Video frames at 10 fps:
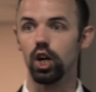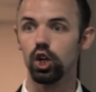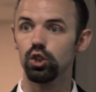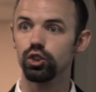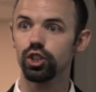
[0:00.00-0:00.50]

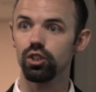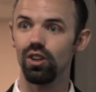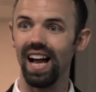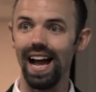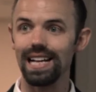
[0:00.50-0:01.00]

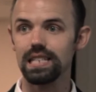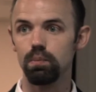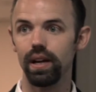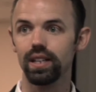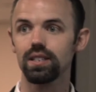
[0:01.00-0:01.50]
cultural
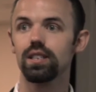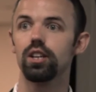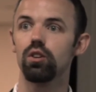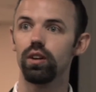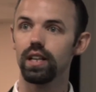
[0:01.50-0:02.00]
aspects that
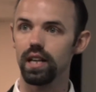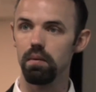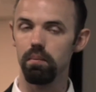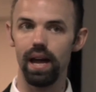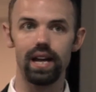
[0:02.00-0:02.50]
are going to
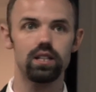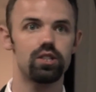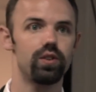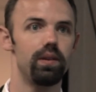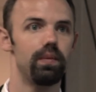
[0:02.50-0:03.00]
impact
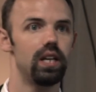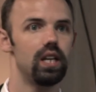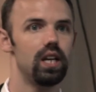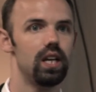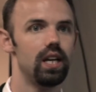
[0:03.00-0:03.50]
treatment,
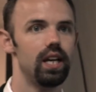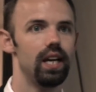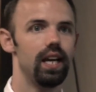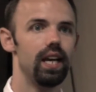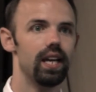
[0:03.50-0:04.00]

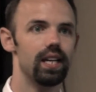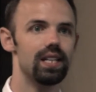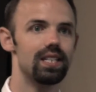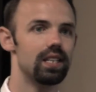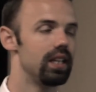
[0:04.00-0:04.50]

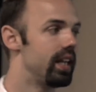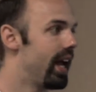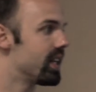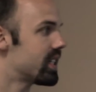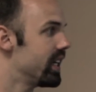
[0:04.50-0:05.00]
and
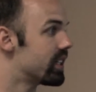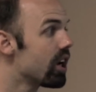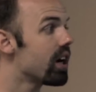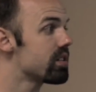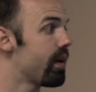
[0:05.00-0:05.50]
that it
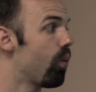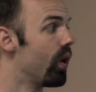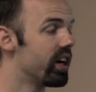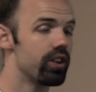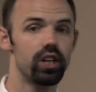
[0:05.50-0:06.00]
talks about
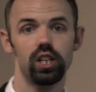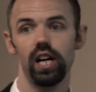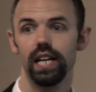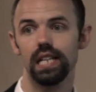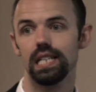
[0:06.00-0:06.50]
where the
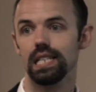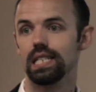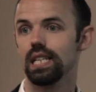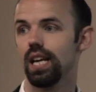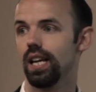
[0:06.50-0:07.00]
client
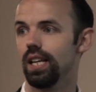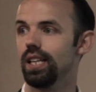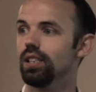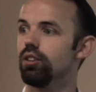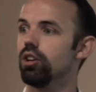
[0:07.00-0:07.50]
is
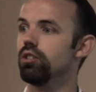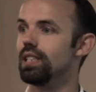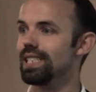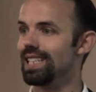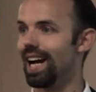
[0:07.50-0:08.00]
in their own
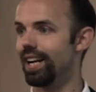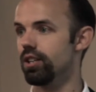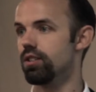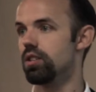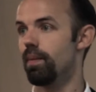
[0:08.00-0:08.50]

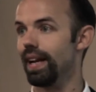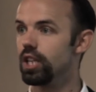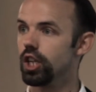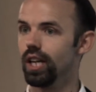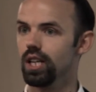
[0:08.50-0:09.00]
desires to make
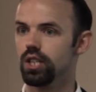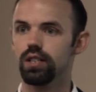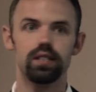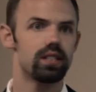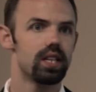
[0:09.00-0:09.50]

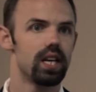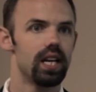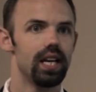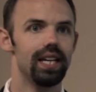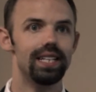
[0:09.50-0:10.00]
changes.
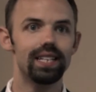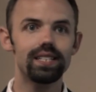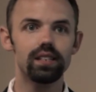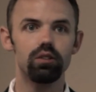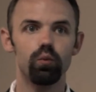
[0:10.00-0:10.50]
It
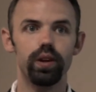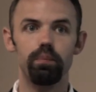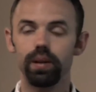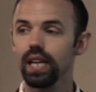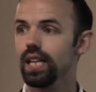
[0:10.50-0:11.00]
doesn't
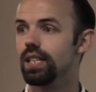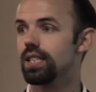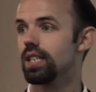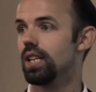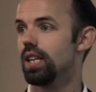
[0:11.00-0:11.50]
repeat,